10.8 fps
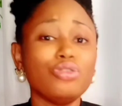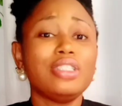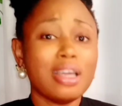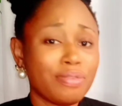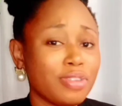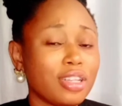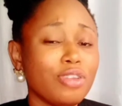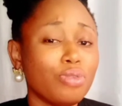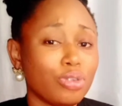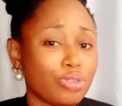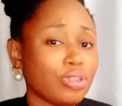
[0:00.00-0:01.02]
you
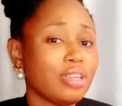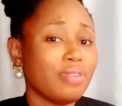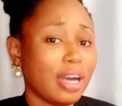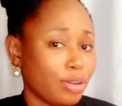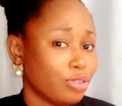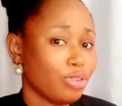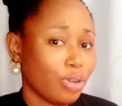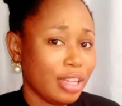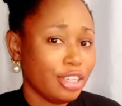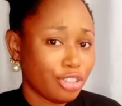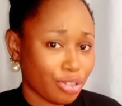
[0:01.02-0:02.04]
definitely want to give argan
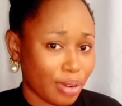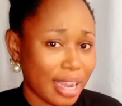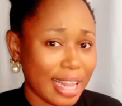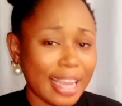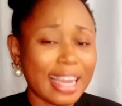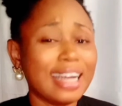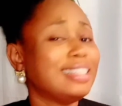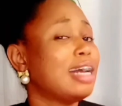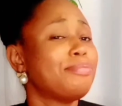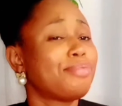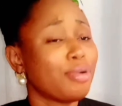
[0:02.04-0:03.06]
oil a try. Like,
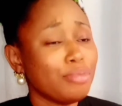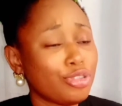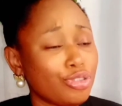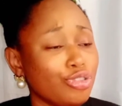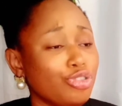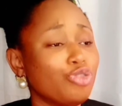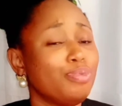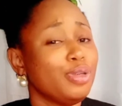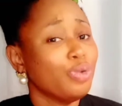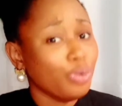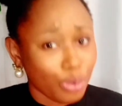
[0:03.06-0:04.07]
and I promise you, you will
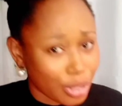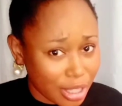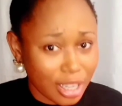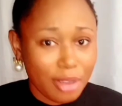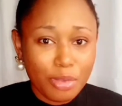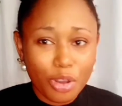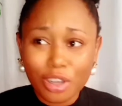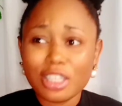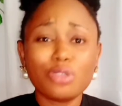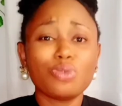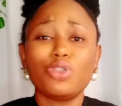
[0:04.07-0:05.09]
be hooked,
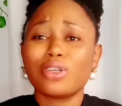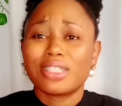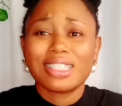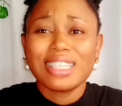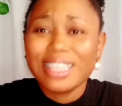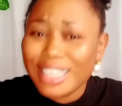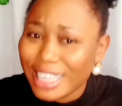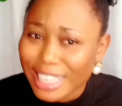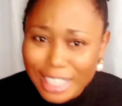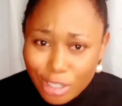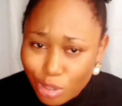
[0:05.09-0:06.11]
because it will just sink
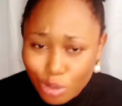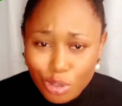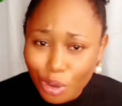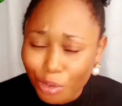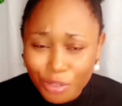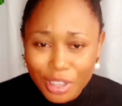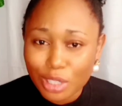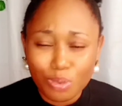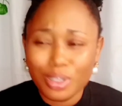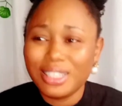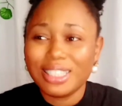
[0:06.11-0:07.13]
in into your
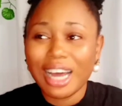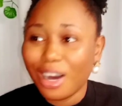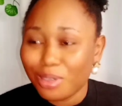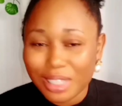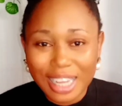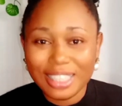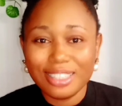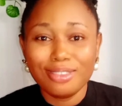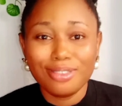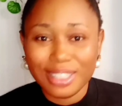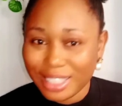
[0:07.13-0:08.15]
face without
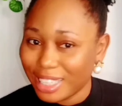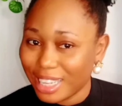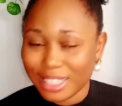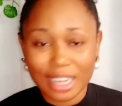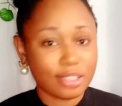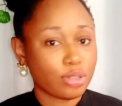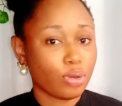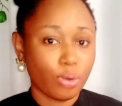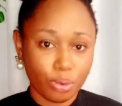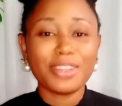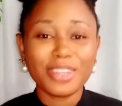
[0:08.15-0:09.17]
any greasiness at
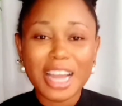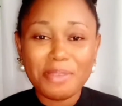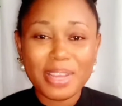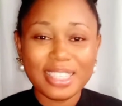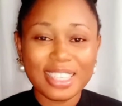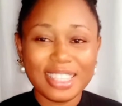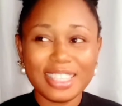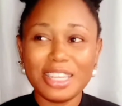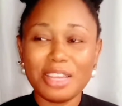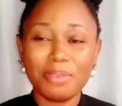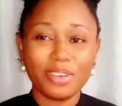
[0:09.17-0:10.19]
all. Another amazing
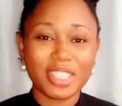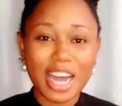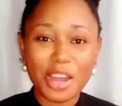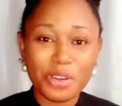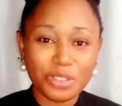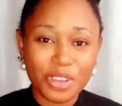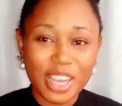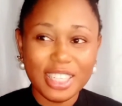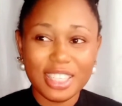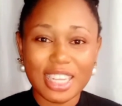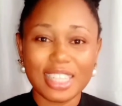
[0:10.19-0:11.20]
thing about argan
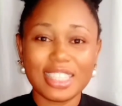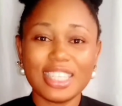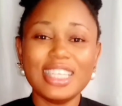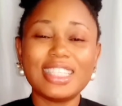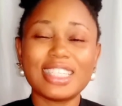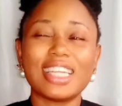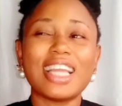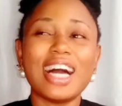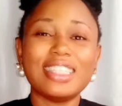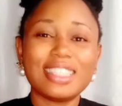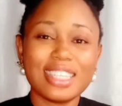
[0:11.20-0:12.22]
oil is that it's
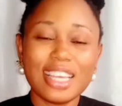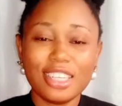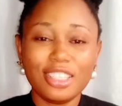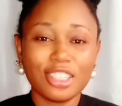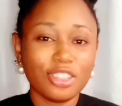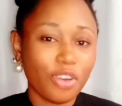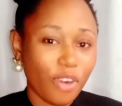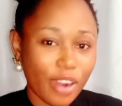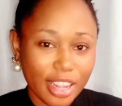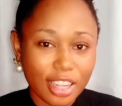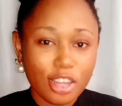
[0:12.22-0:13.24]
an anti-aging
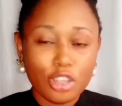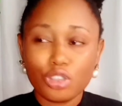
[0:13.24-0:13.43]
oil,